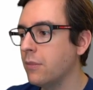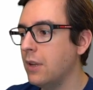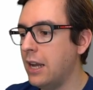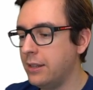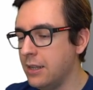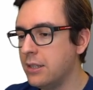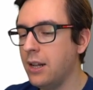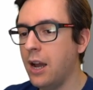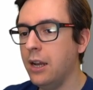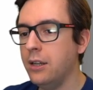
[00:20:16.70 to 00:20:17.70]
at this
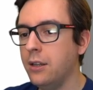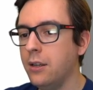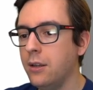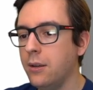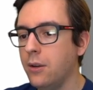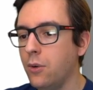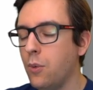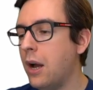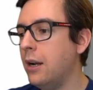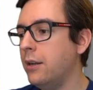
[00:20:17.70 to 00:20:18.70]
line.
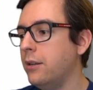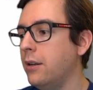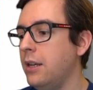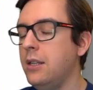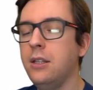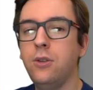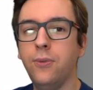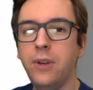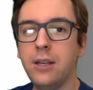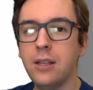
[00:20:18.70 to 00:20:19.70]
Well, easy to
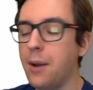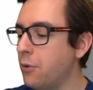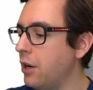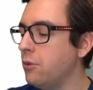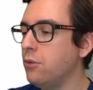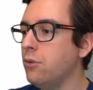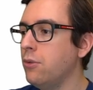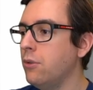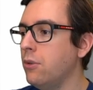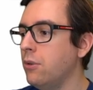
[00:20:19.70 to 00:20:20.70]
fix. I'm going to
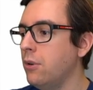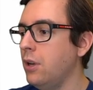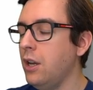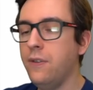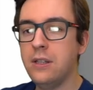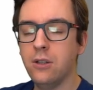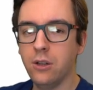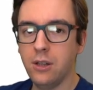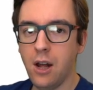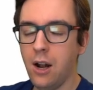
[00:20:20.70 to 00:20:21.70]
do, if it's
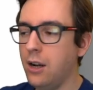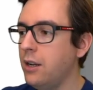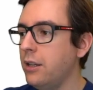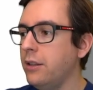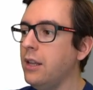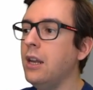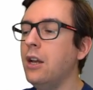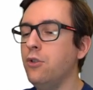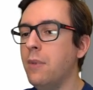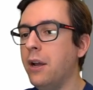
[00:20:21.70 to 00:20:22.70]
not null, then I
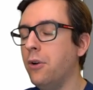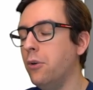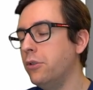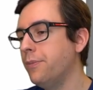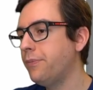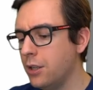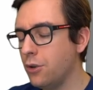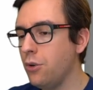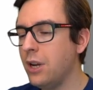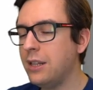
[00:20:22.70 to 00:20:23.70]
do my code.
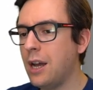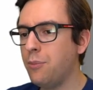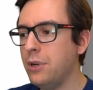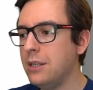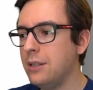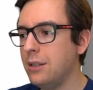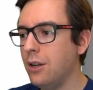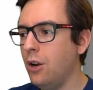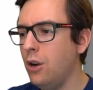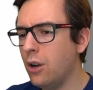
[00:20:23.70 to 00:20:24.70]
So you end up with
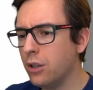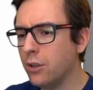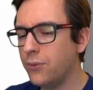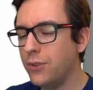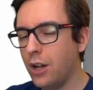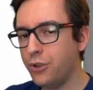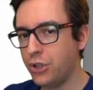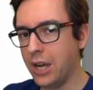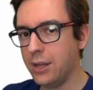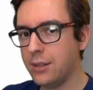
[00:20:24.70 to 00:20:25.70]
a lot of null
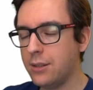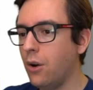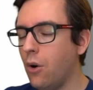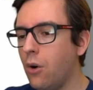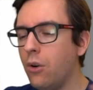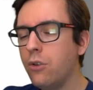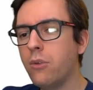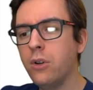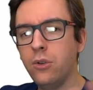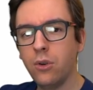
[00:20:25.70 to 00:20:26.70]
checks all
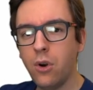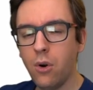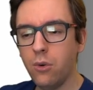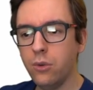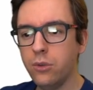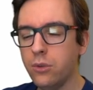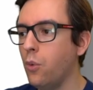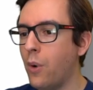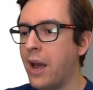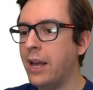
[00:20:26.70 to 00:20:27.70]
around your code,
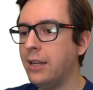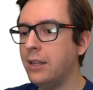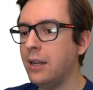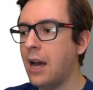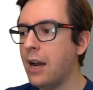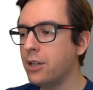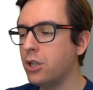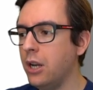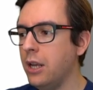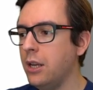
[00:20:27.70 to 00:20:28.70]
when
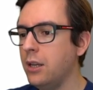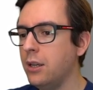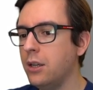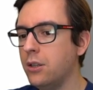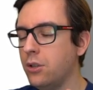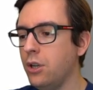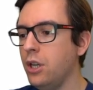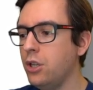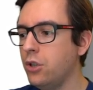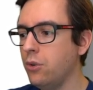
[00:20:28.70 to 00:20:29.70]
actually the
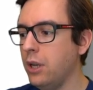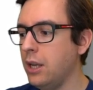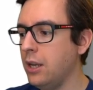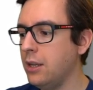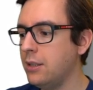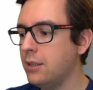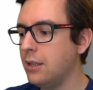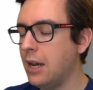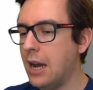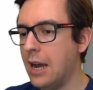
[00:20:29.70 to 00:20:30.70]
issue is
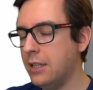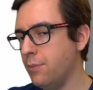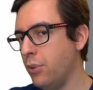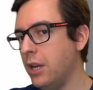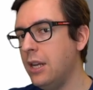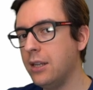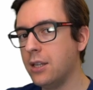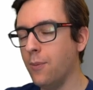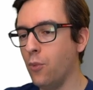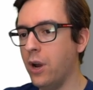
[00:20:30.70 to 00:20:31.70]
at the beginning
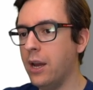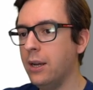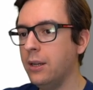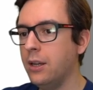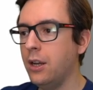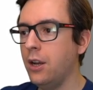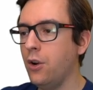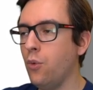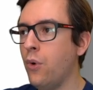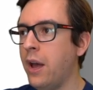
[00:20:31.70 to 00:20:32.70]
somewhere,
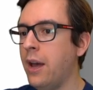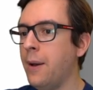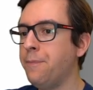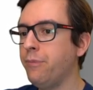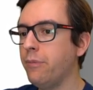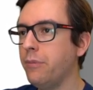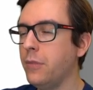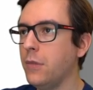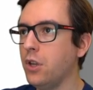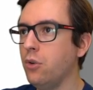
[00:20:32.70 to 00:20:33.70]
where
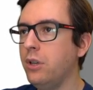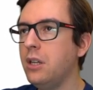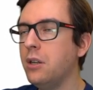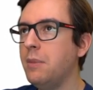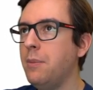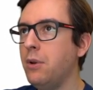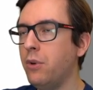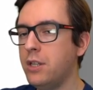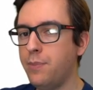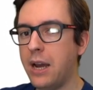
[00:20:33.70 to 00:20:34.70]
you didn't maybe
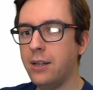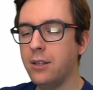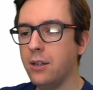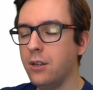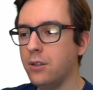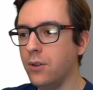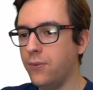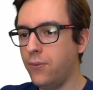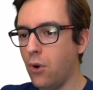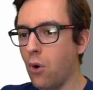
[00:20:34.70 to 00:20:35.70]
respect the
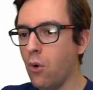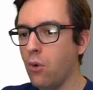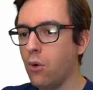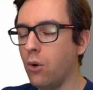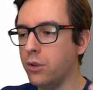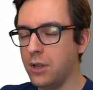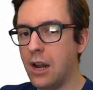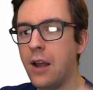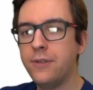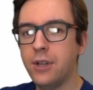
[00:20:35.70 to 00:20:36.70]
flow or the
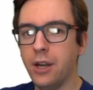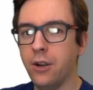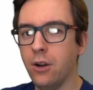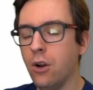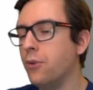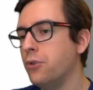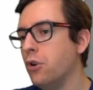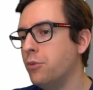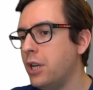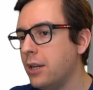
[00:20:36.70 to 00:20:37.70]
life cycle of
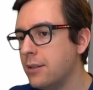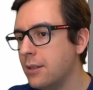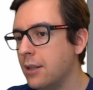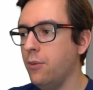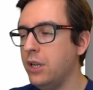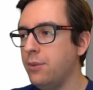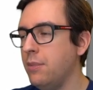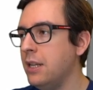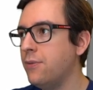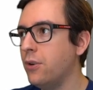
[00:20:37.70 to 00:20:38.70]
your objects, which
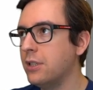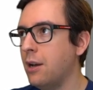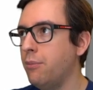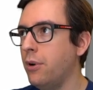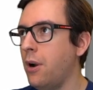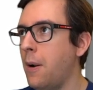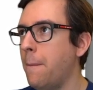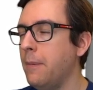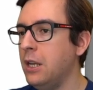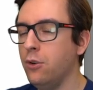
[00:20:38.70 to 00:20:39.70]
means, for example,
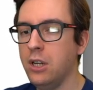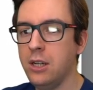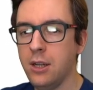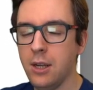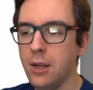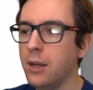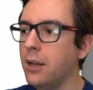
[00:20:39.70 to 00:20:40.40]
in Unity,